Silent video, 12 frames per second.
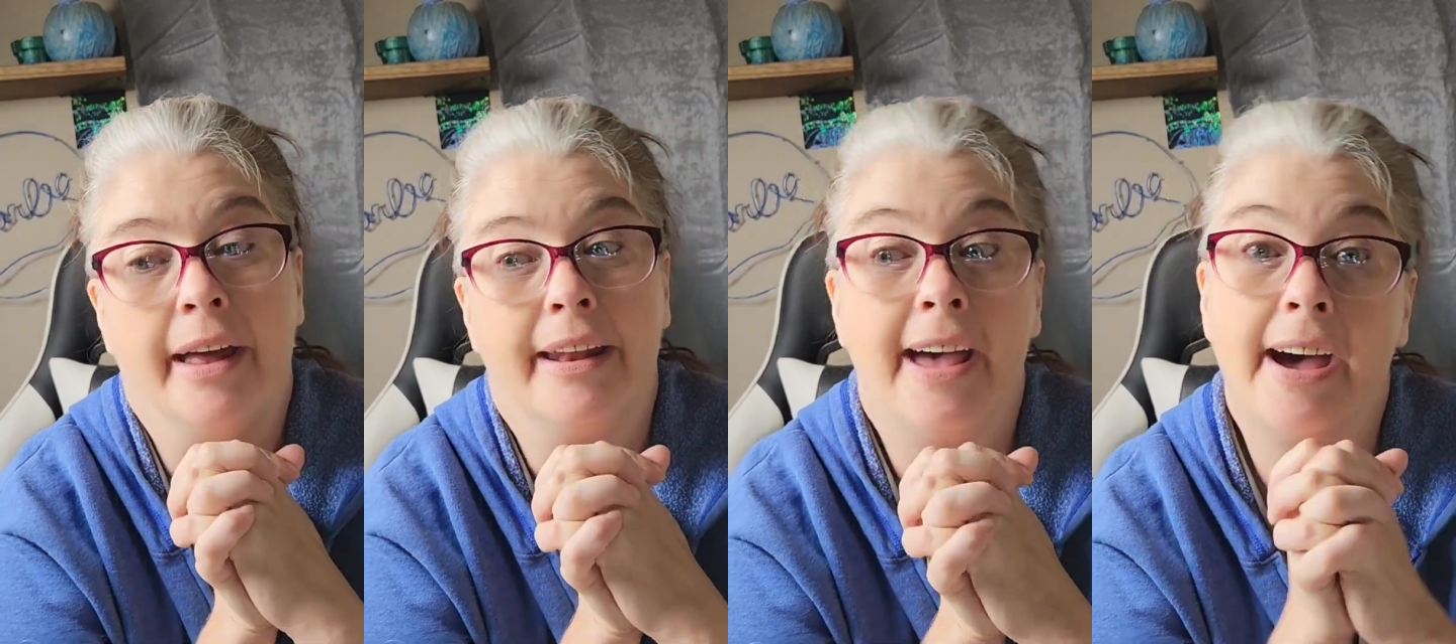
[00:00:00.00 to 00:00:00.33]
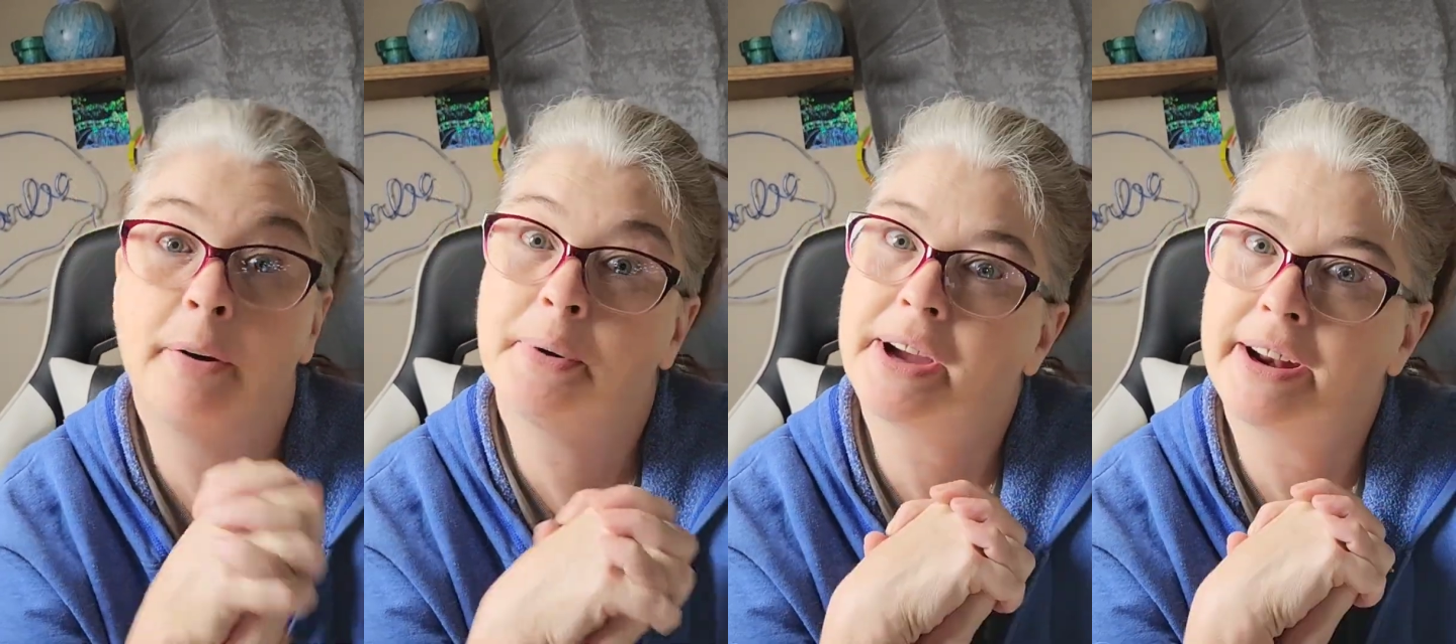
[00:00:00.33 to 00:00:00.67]
And
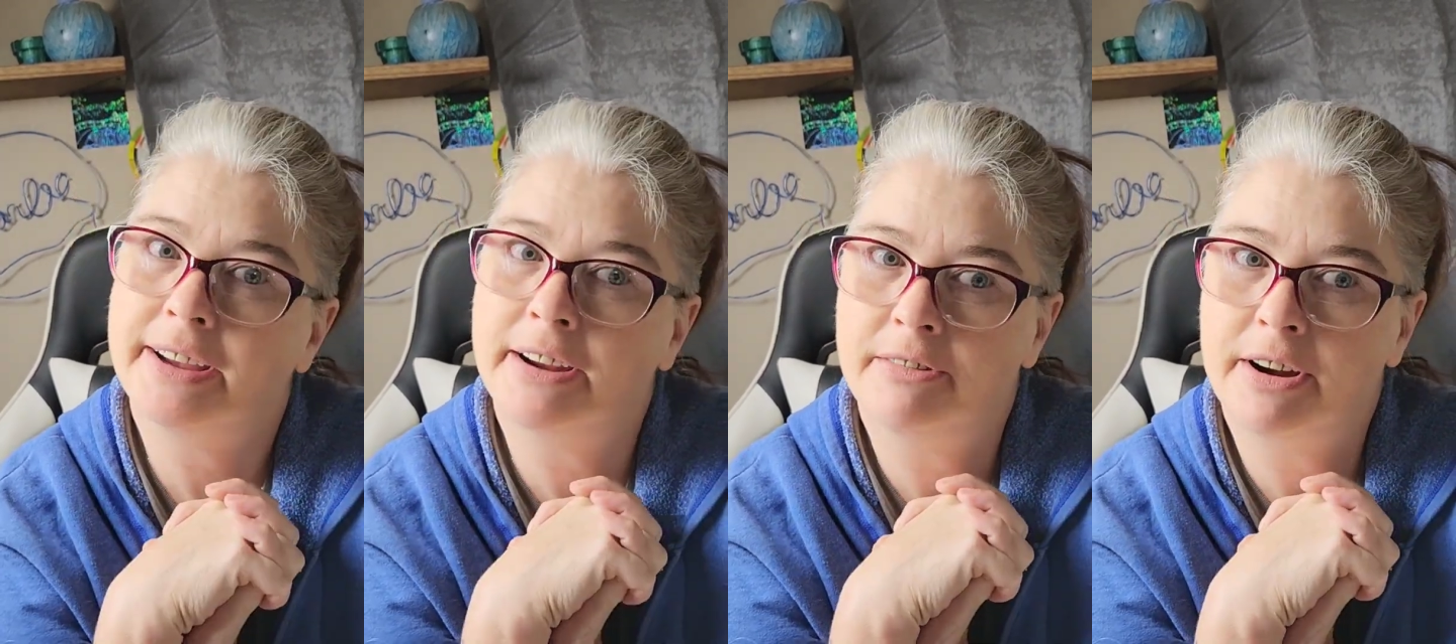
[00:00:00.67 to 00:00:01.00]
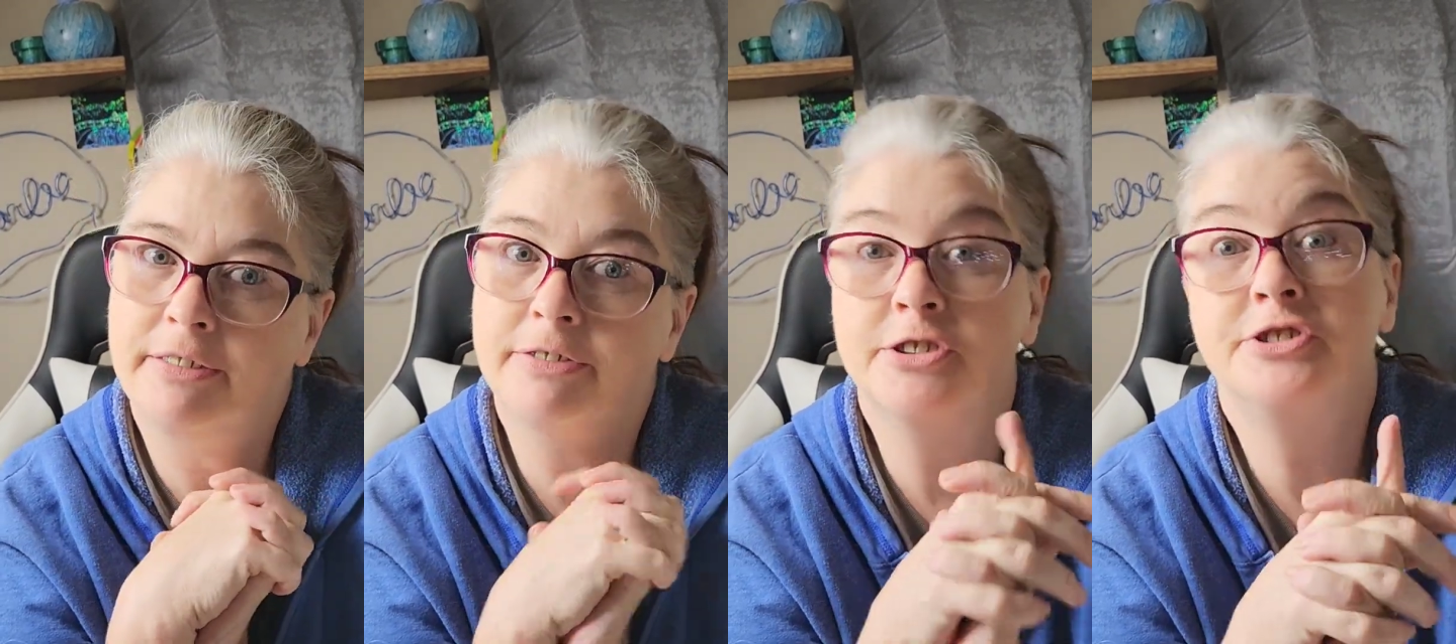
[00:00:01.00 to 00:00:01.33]
now we got to get
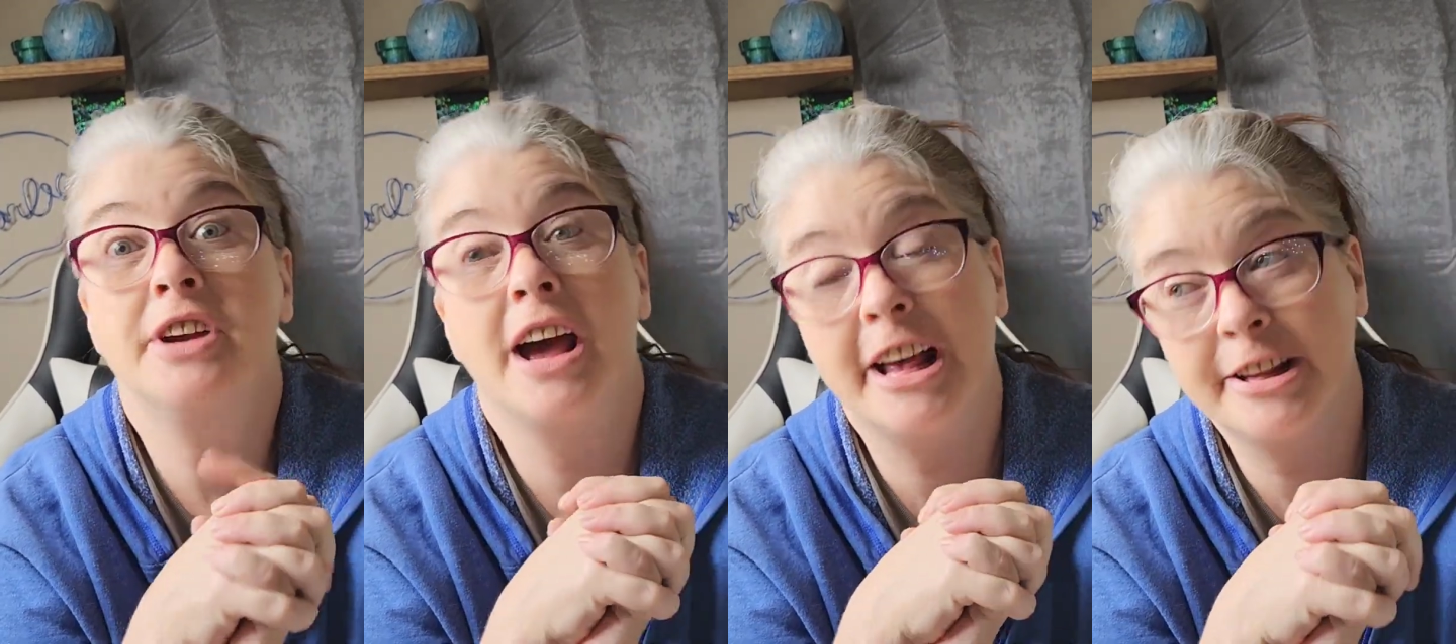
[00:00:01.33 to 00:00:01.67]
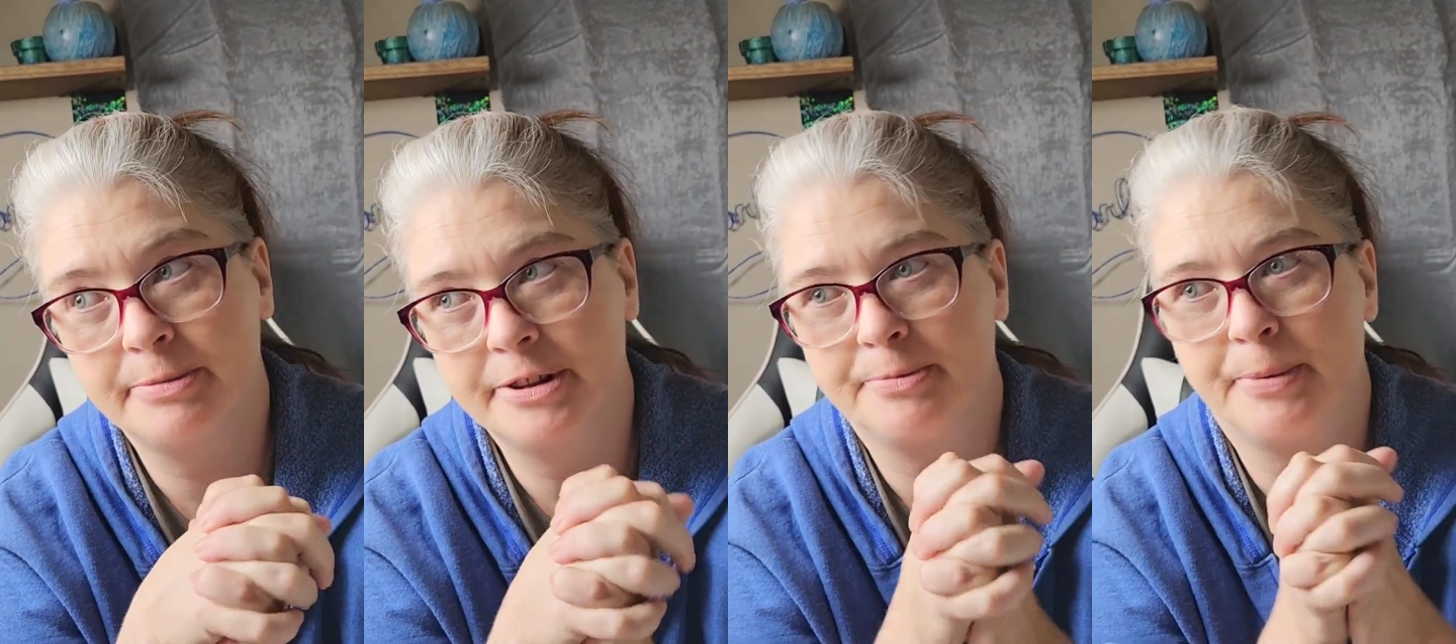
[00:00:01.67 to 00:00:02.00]
ready for
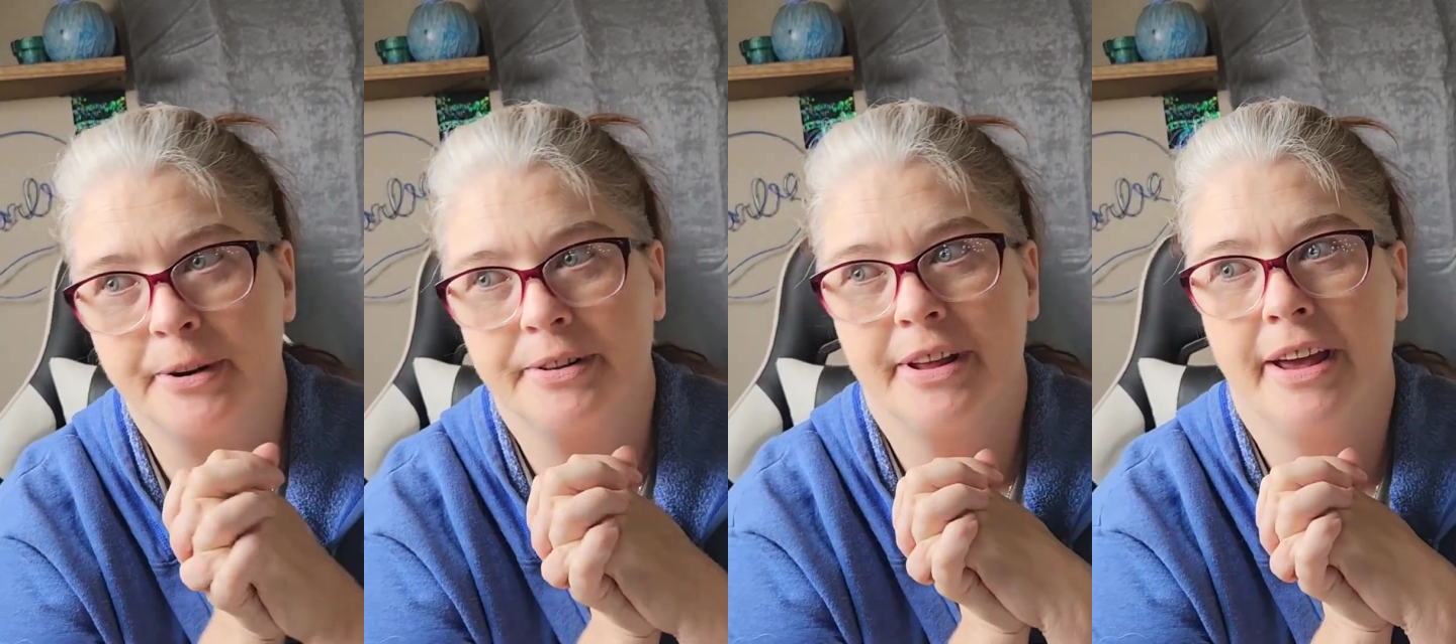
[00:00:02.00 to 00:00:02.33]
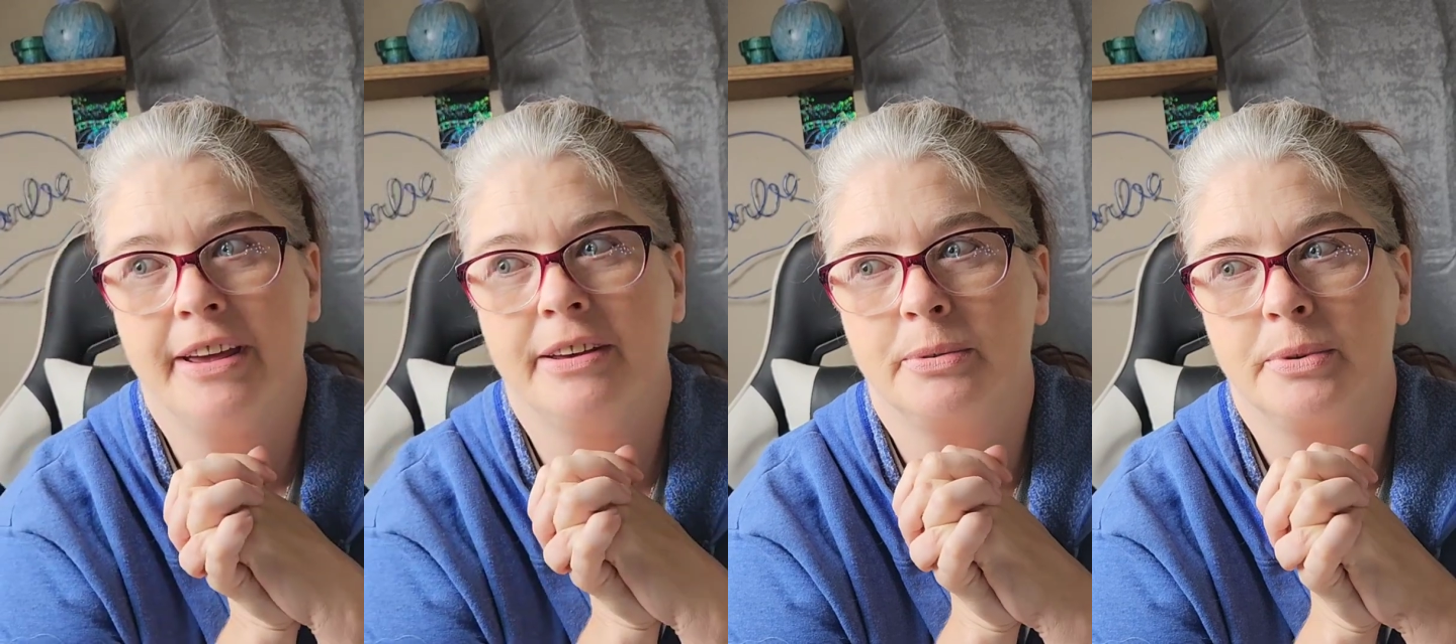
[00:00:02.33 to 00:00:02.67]
Jasmine's
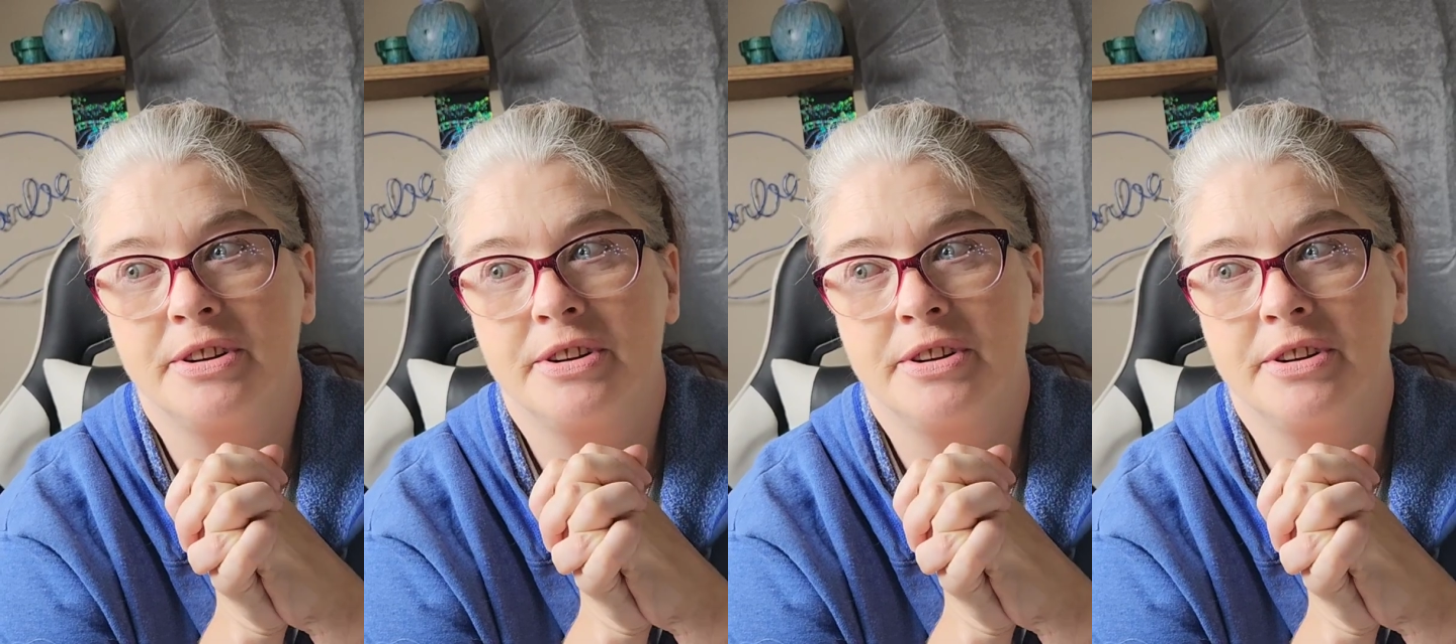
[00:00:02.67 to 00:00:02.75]
birthday,